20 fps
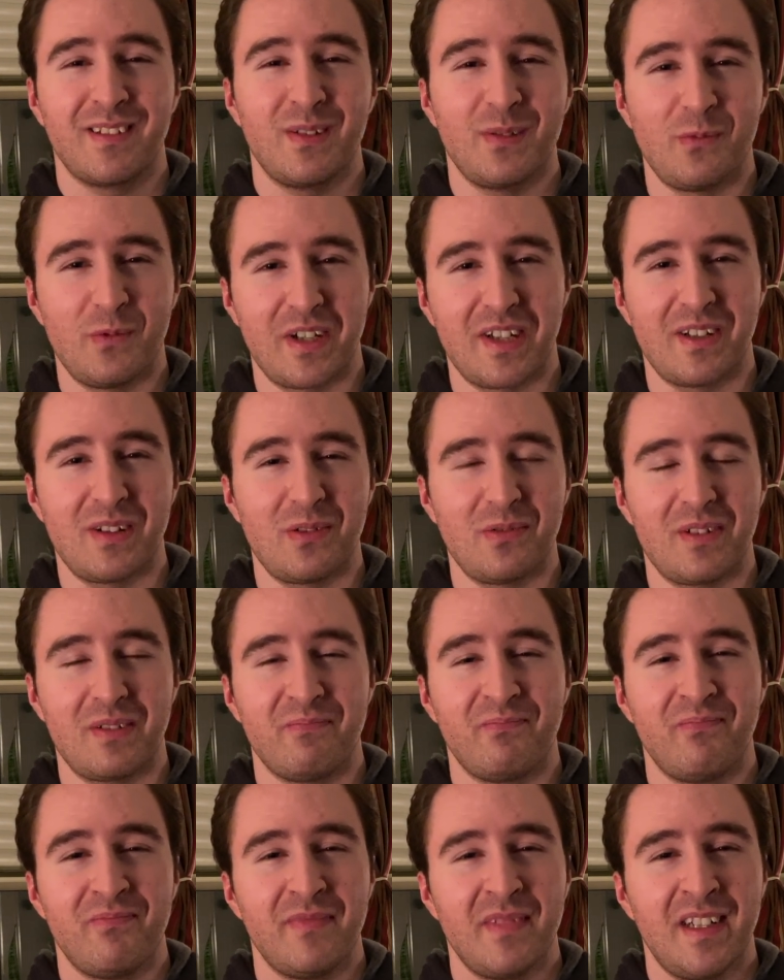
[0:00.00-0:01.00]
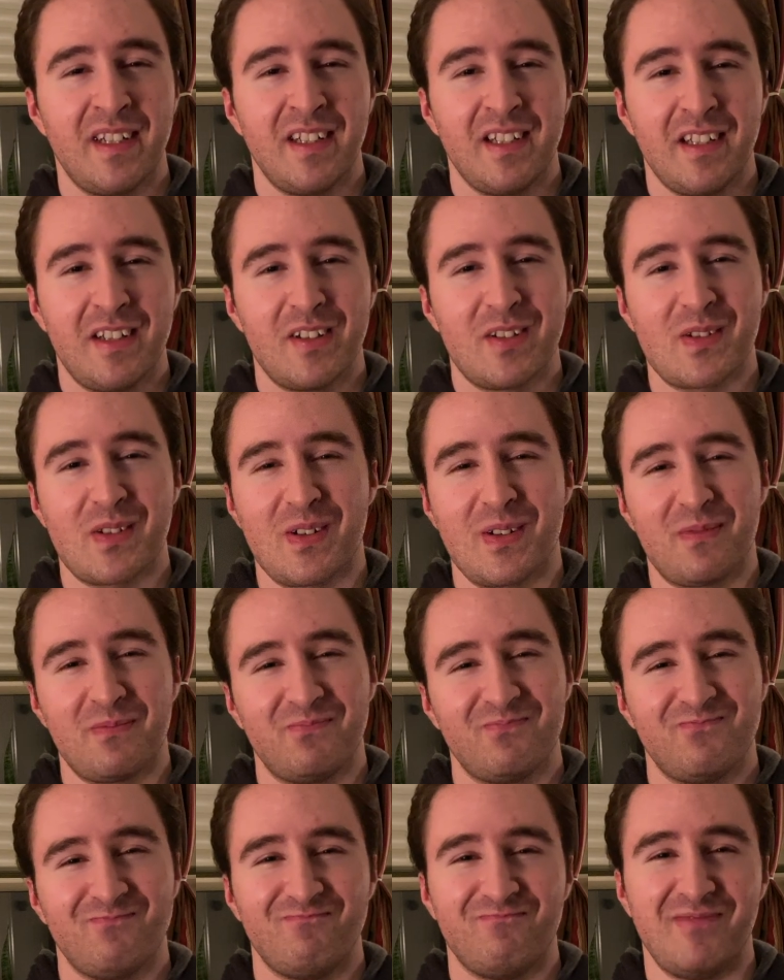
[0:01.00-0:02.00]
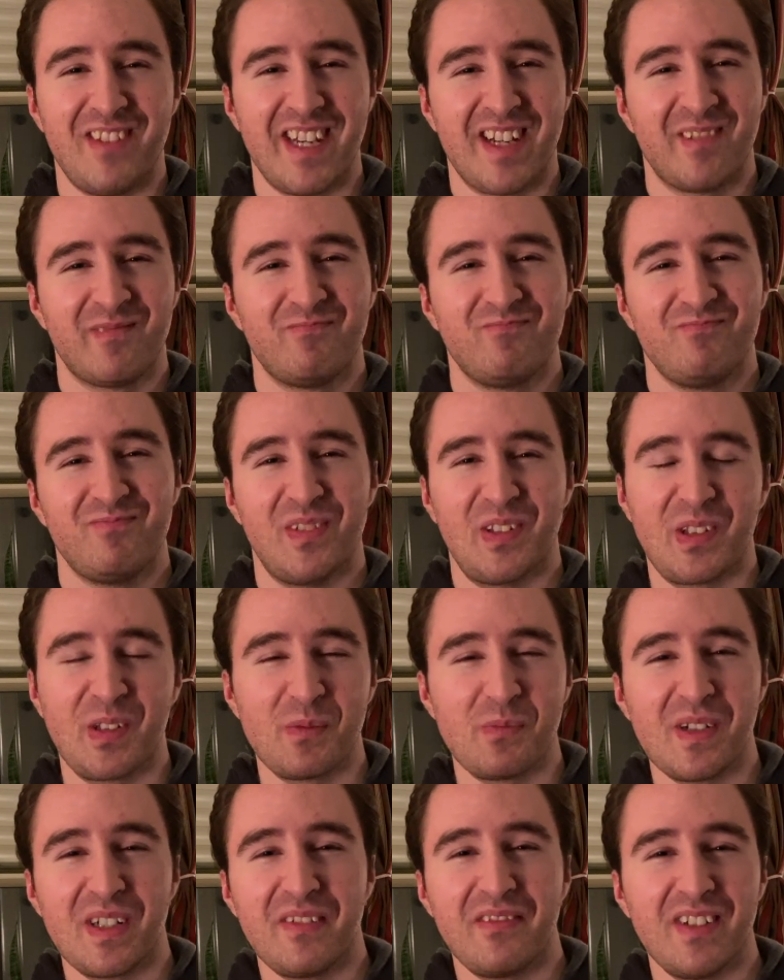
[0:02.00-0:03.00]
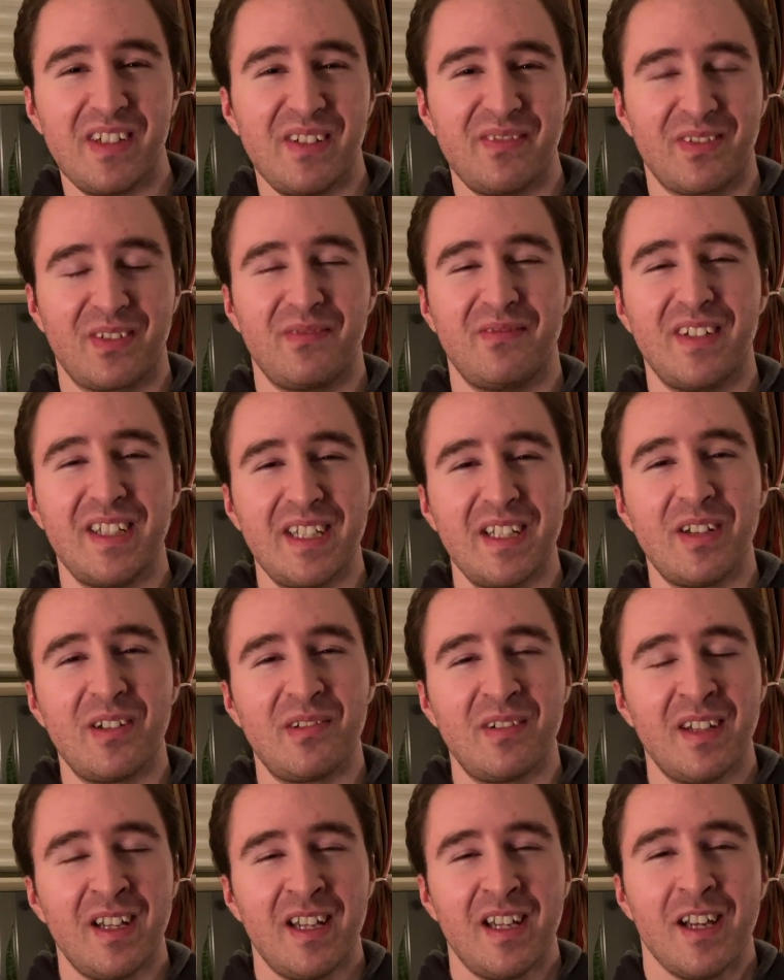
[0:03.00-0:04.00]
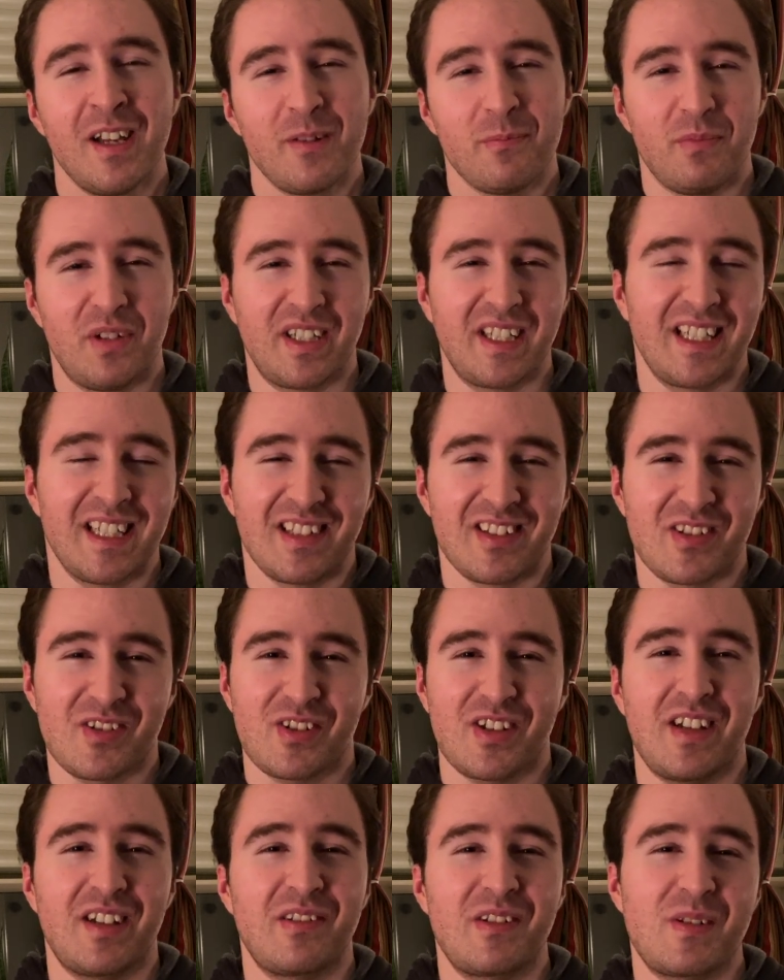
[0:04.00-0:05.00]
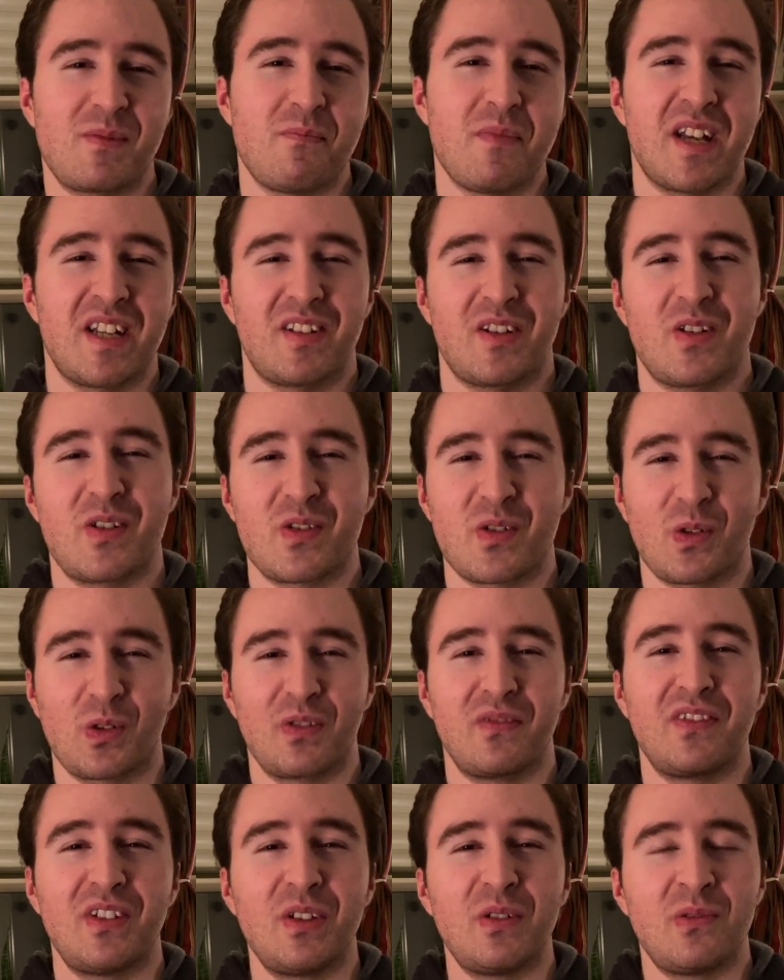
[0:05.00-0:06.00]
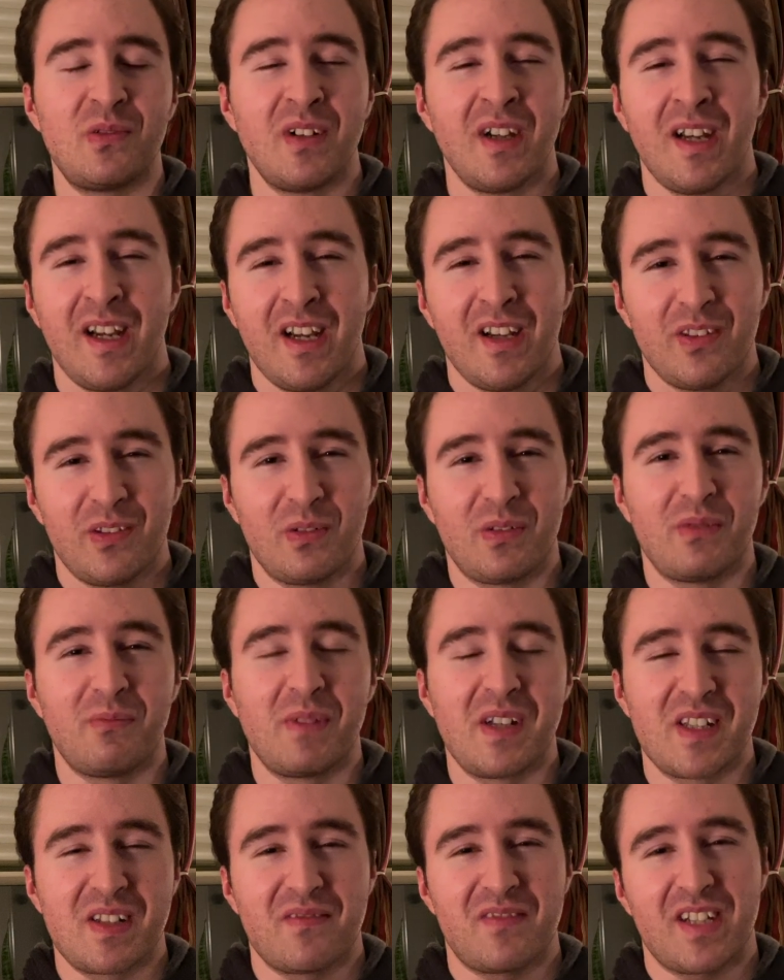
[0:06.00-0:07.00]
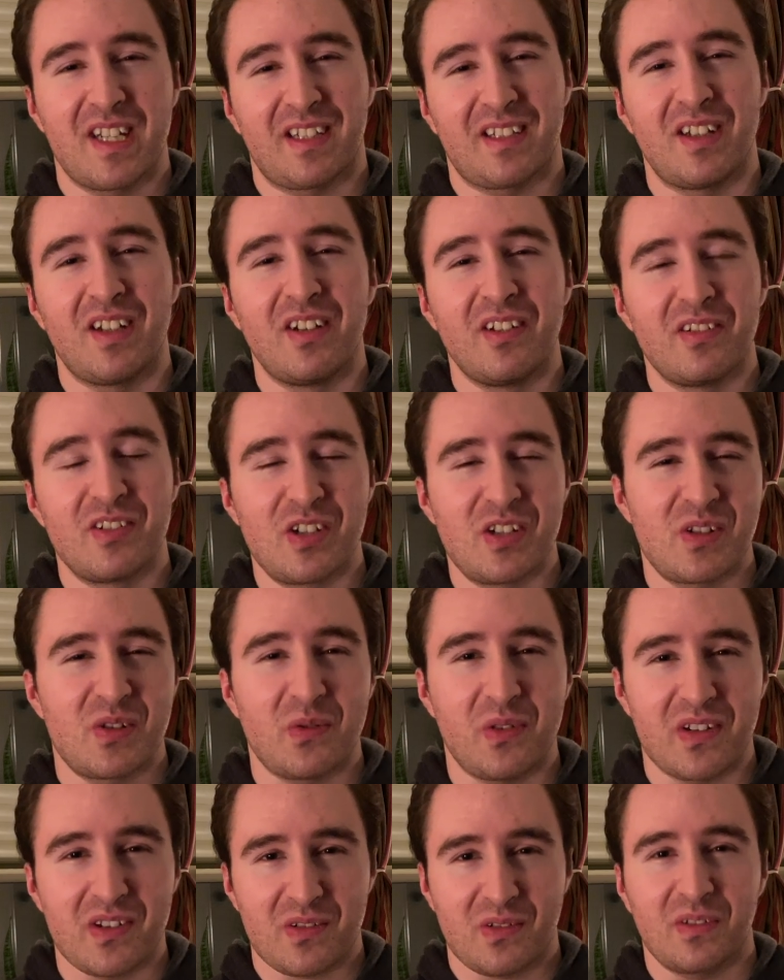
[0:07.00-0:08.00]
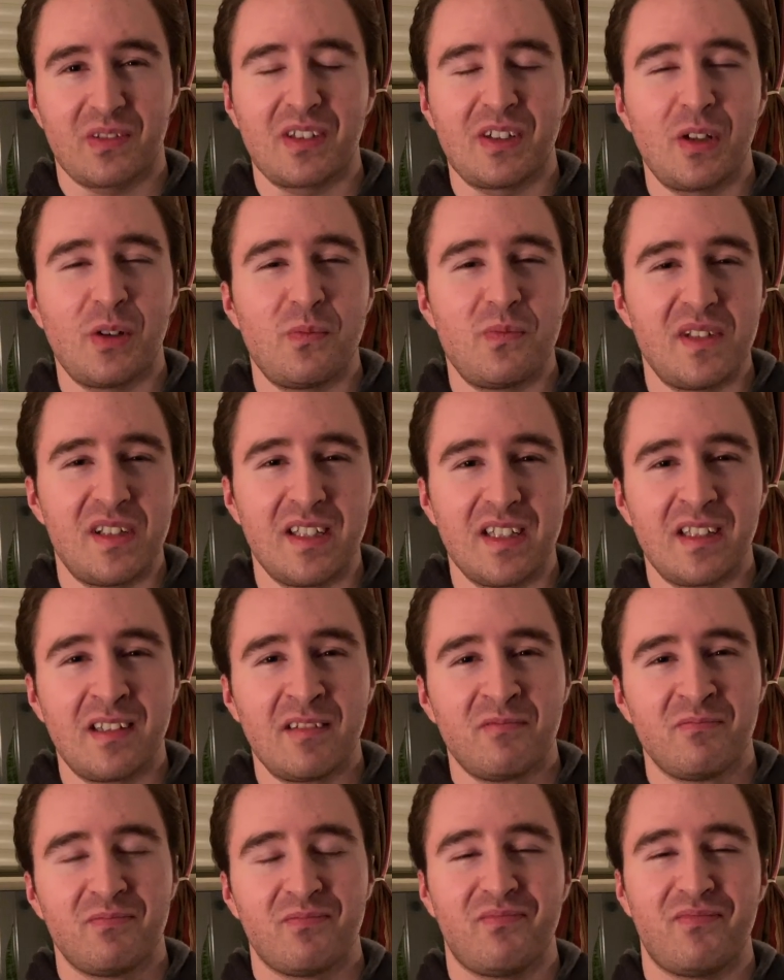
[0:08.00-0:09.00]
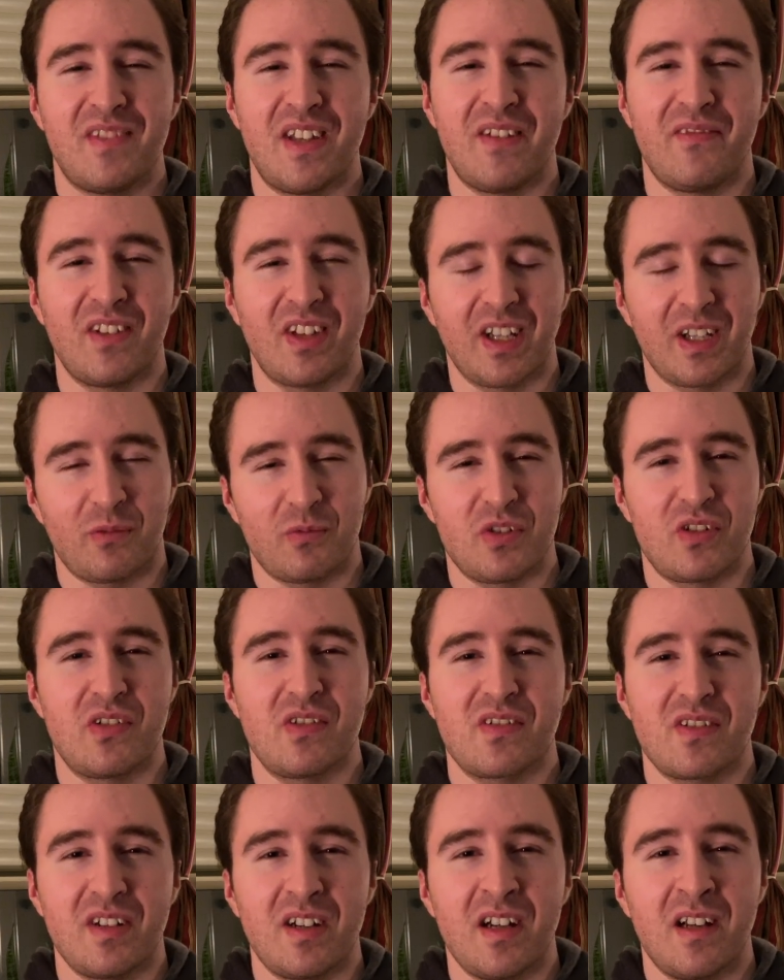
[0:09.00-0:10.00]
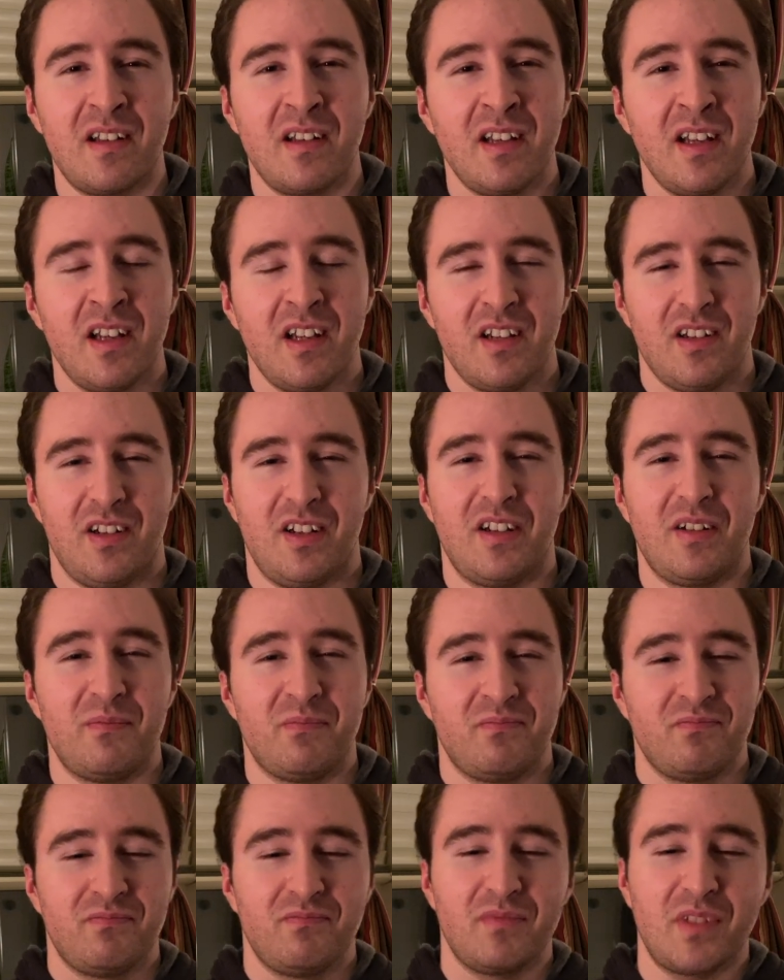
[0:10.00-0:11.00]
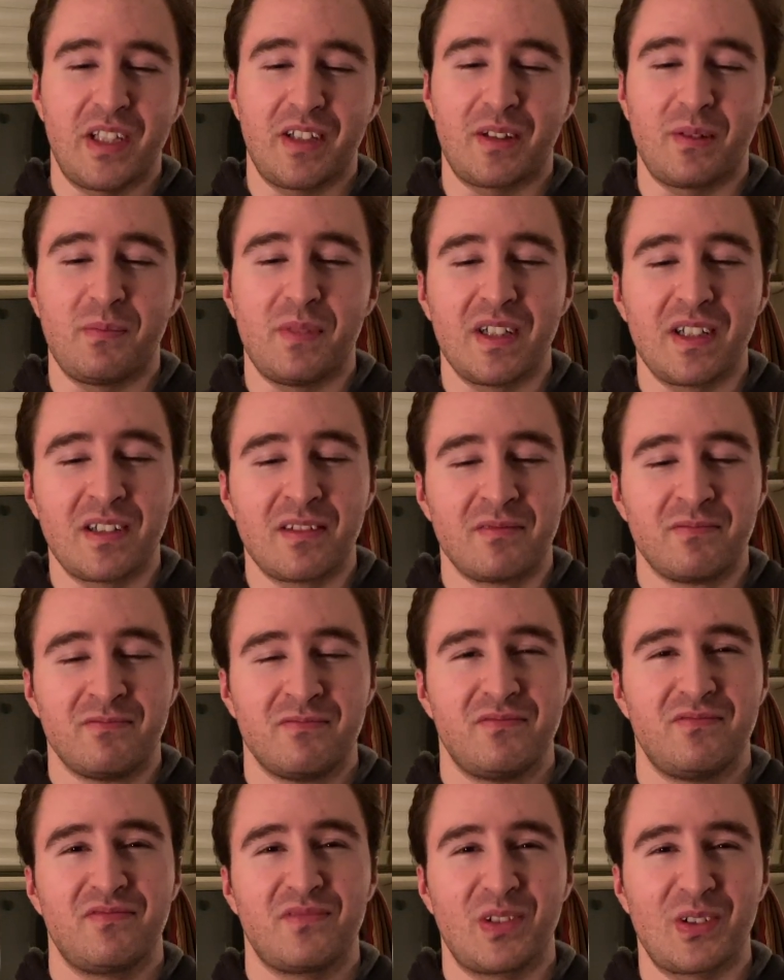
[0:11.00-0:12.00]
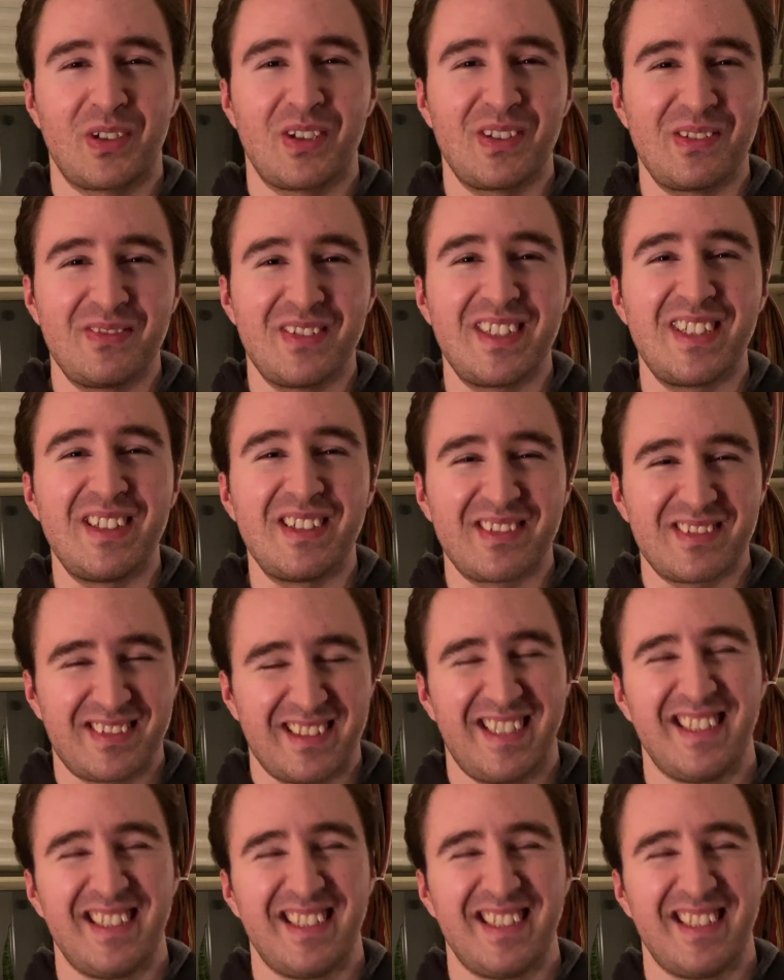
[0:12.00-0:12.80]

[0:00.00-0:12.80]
We can do it. So yeah, a little bit of a different video, but again, this channel is meant to serve you through the means of technology, so I certainly hope it did. If you like what you saw, click up there for another video.